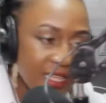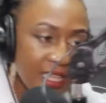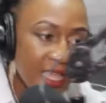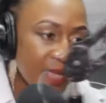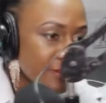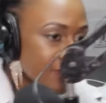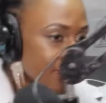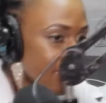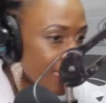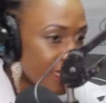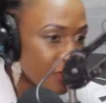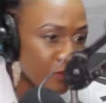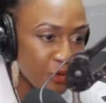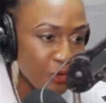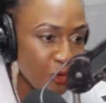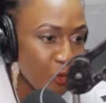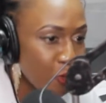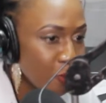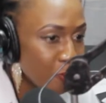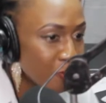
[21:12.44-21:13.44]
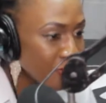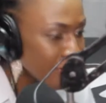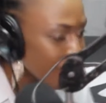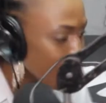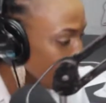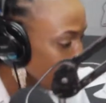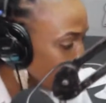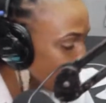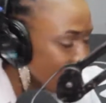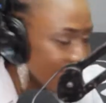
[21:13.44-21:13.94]
year, I'm starting with hope.
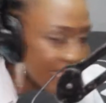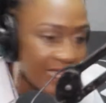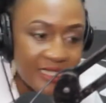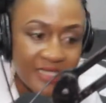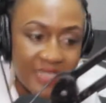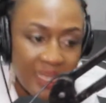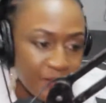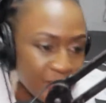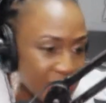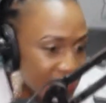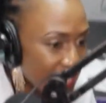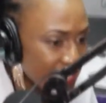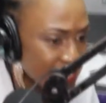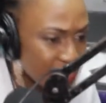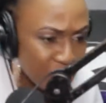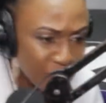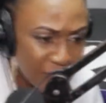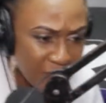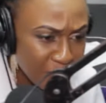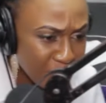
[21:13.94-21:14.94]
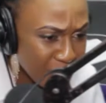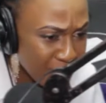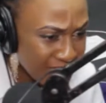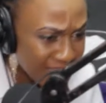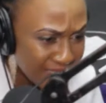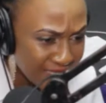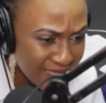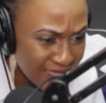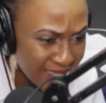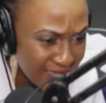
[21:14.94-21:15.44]
The next year, I'm starting with a
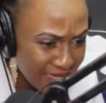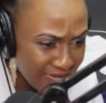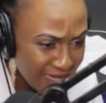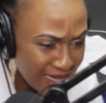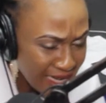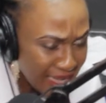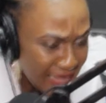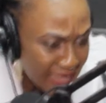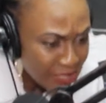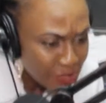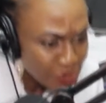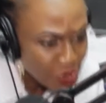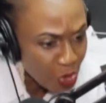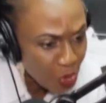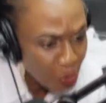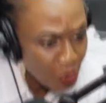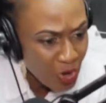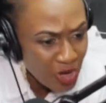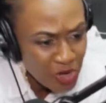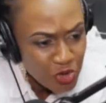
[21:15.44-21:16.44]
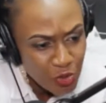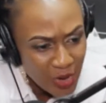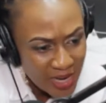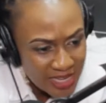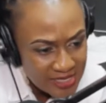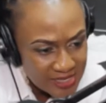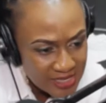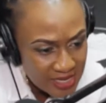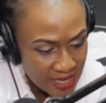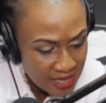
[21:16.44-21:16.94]
burden. So what do I
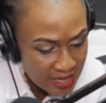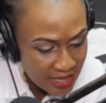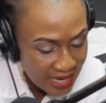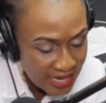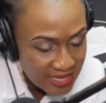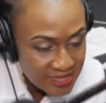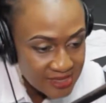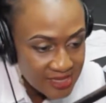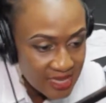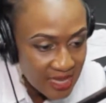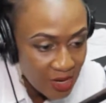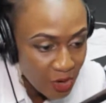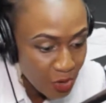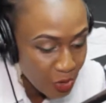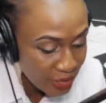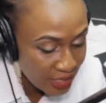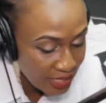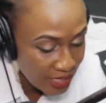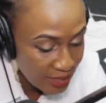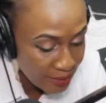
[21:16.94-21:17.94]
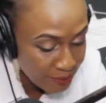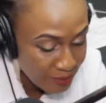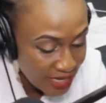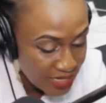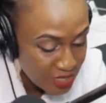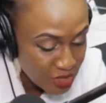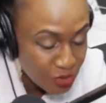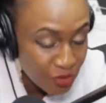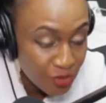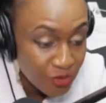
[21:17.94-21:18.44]
say? I say, okay, my
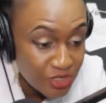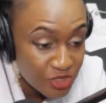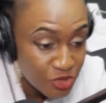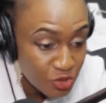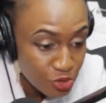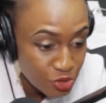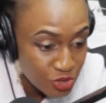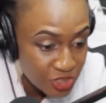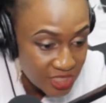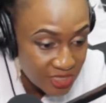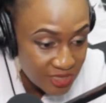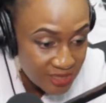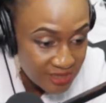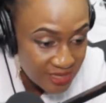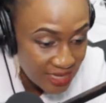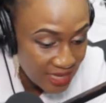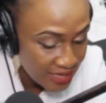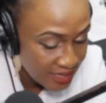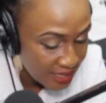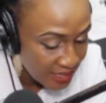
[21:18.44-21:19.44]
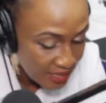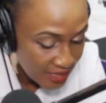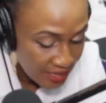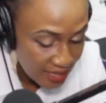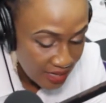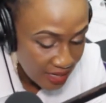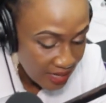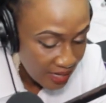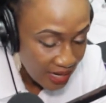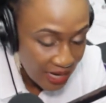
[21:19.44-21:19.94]
new year resolution is that
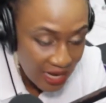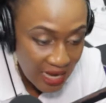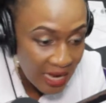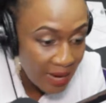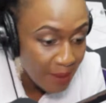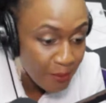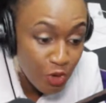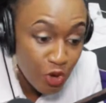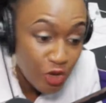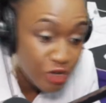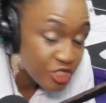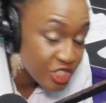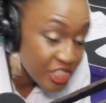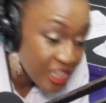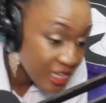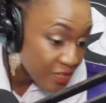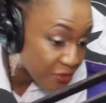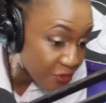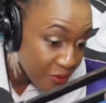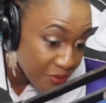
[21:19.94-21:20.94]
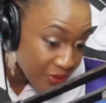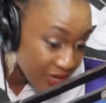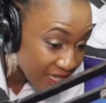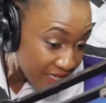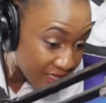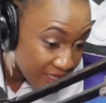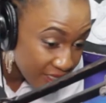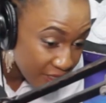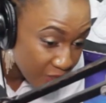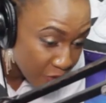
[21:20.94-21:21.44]
I'm going to change from being
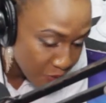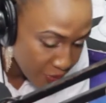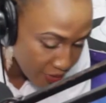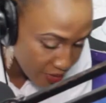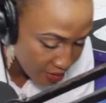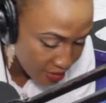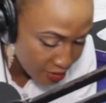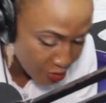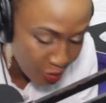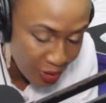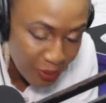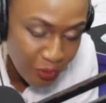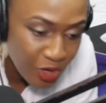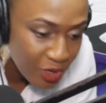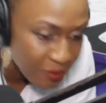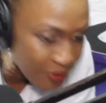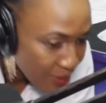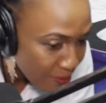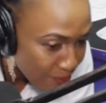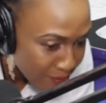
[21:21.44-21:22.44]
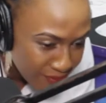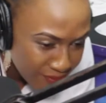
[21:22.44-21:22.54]
a single parent, or I'm going to be